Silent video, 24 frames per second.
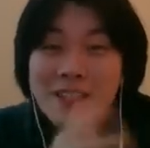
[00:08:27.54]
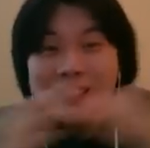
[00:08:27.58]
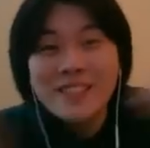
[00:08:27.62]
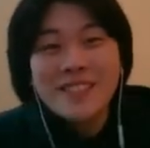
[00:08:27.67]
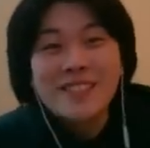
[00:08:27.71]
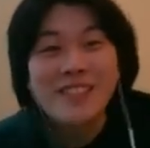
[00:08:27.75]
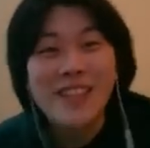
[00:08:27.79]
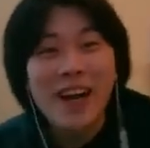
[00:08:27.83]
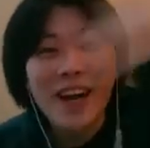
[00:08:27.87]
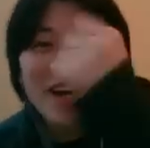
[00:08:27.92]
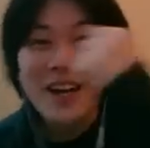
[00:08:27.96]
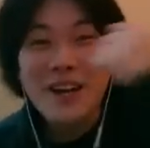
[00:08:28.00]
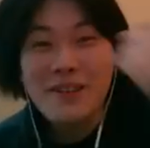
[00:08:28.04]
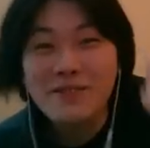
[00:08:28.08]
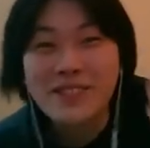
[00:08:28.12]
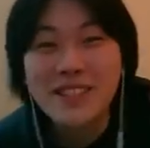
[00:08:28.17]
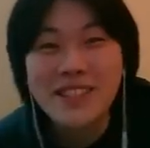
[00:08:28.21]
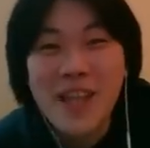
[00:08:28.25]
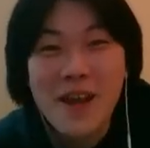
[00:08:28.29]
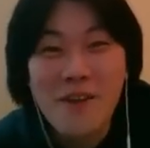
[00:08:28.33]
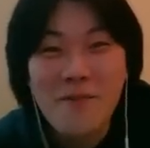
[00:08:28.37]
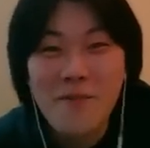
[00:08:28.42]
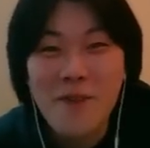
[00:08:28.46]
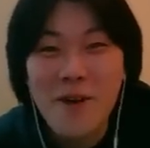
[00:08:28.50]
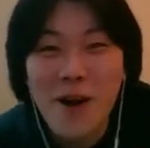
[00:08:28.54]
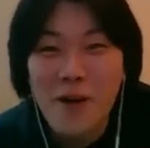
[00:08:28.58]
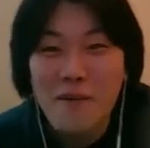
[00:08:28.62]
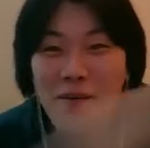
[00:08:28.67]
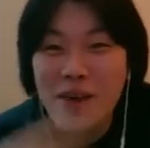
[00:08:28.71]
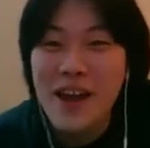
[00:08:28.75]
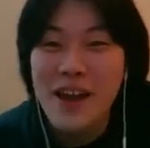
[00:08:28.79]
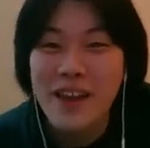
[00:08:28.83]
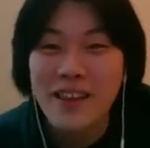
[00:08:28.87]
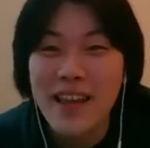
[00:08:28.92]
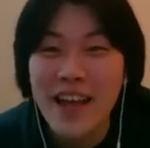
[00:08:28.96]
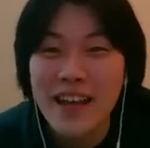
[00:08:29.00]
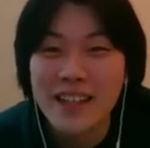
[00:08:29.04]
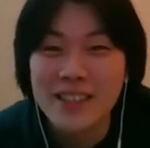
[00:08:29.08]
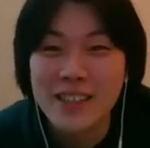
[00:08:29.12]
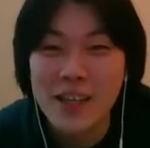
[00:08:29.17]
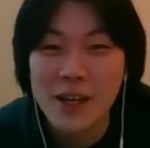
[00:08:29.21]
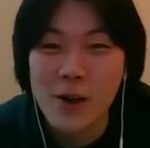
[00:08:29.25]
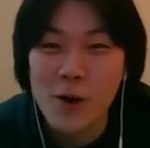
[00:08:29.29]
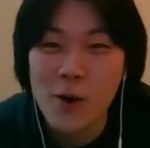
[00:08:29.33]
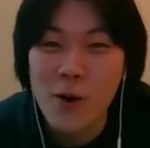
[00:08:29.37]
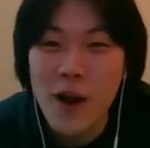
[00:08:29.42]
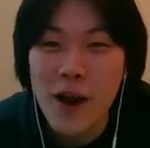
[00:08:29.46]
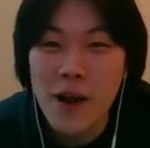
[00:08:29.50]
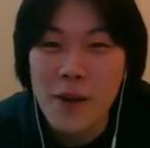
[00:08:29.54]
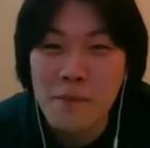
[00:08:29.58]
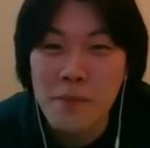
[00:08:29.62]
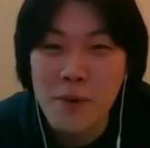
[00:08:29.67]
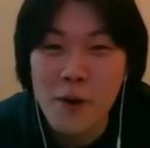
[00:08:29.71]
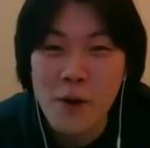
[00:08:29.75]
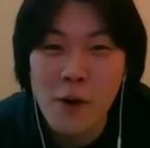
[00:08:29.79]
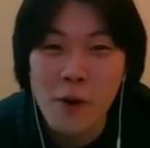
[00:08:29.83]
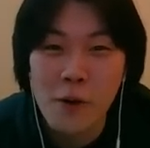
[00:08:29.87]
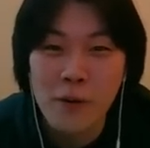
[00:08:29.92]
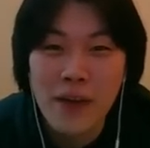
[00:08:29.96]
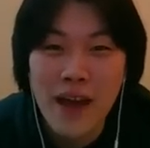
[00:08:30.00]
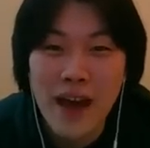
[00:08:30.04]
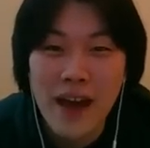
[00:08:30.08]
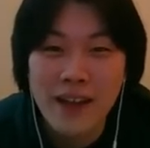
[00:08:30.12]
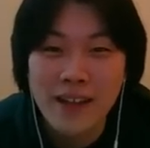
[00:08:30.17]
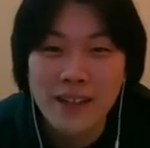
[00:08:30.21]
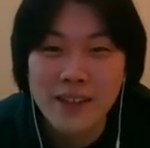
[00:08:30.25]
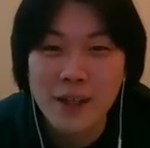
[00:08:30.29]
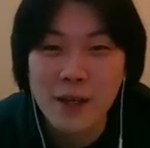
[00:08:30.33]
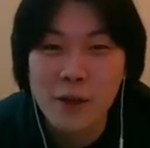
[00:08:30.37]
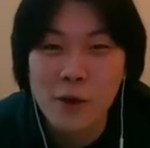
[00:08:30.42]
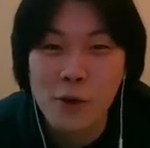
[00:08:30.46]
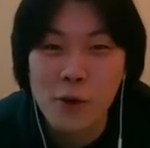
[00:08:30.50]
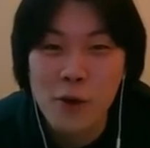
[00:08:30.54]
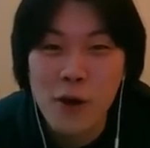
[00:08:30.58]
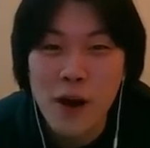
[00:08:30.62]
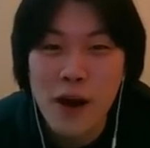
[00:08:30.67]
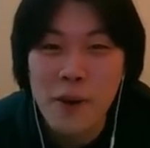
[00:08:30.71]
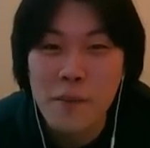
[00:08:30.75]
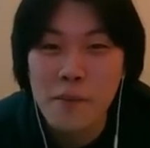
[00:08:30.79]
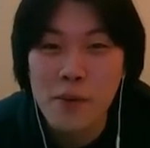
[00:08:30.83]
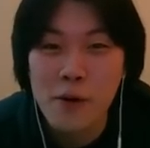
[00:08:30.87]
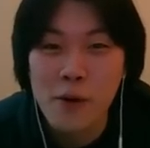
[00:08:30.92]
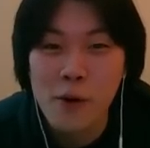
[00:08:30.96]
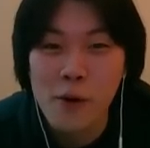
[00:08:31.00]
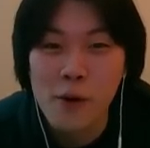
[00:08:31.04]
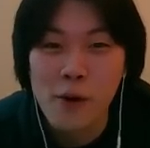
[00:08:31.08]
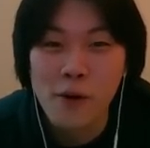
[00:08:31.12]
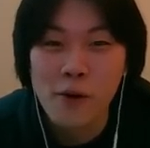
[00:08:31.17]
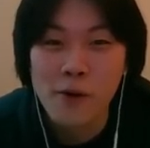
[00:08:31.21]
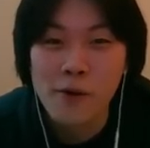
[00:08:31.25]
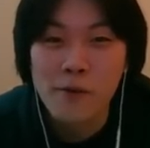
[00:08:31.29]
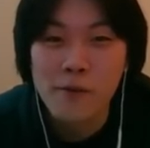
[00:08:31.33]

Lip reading: Time Skip Robin! That's a great pull. That is a great pull.